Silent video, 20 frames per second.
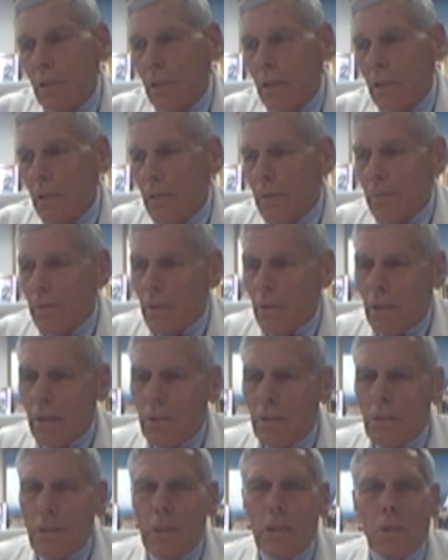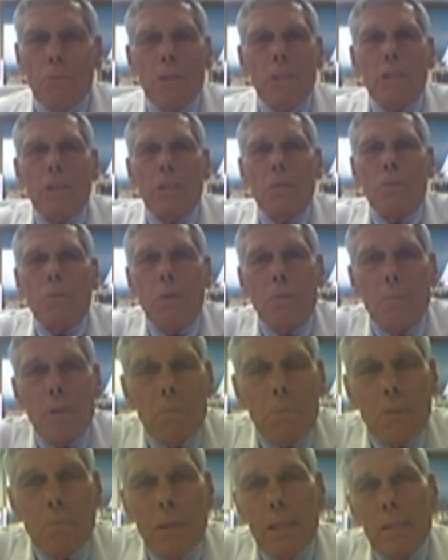Other thing we should
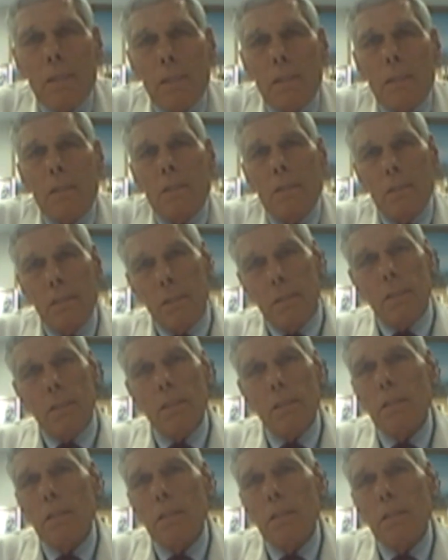remember about this is